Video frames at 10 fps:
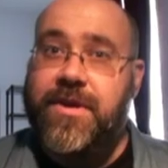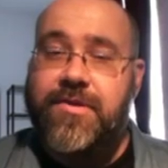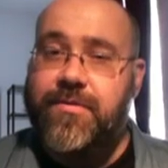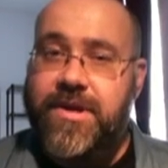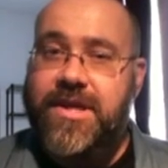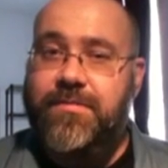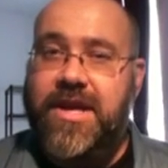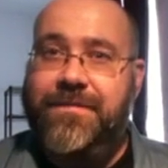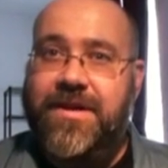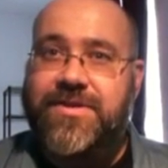Can you really
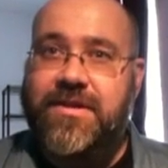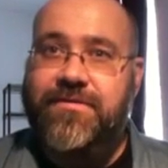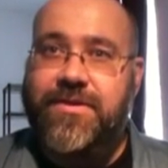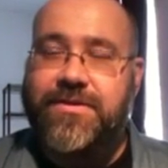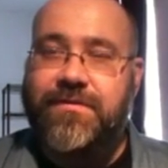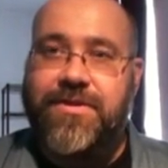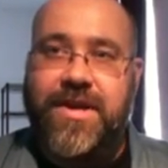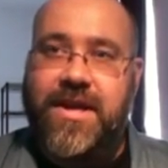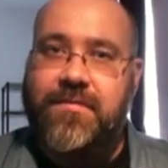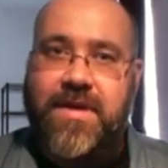blame us infidels for
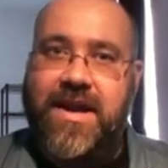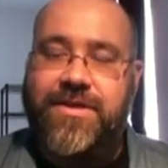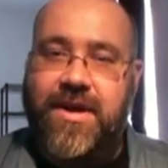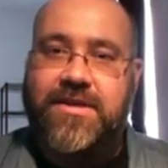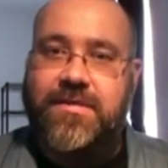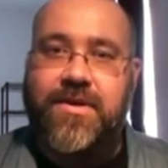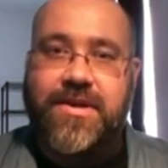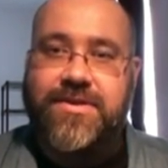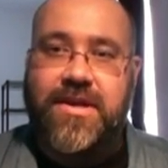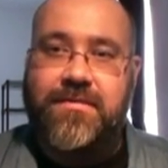thinking bad thoughts
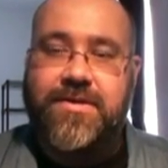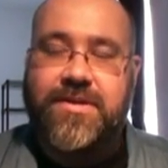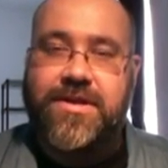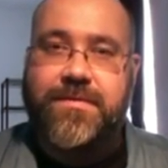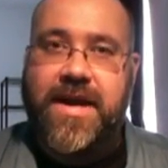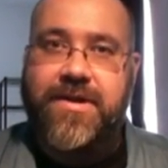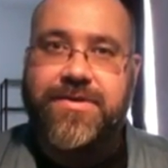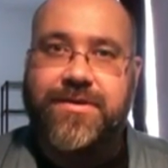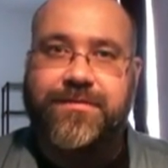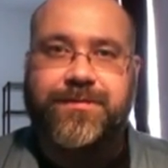about Islam on such
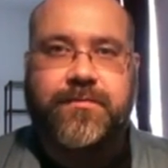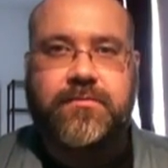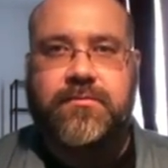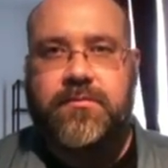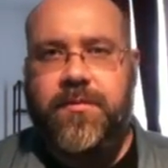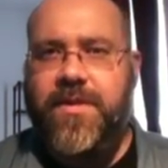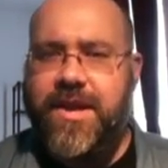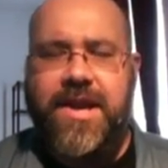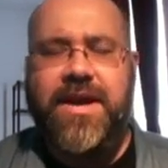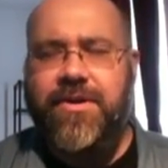matters?
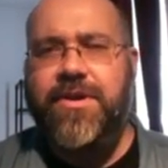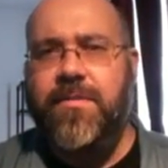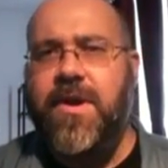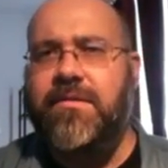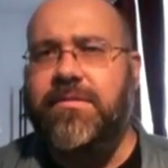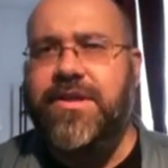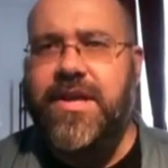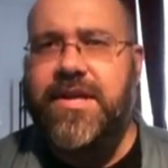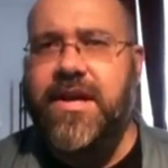Now, I know you're probably